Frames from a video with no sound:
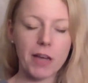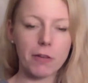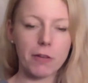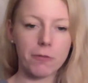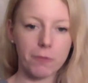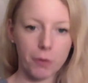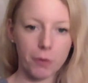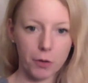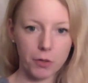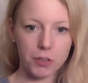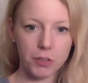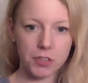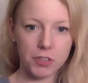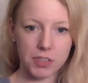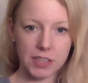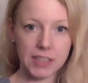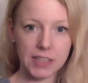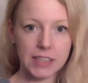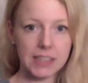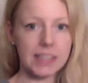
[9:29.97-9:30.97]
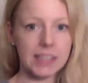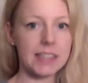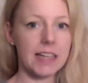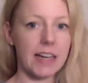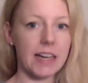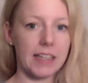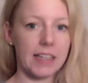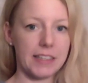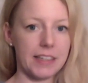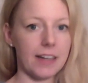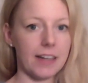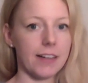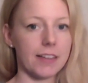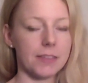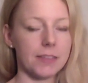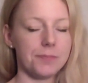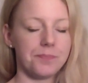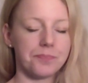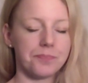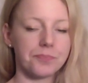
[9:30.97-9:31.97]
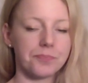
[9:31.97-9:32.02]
first indie dyed yarn,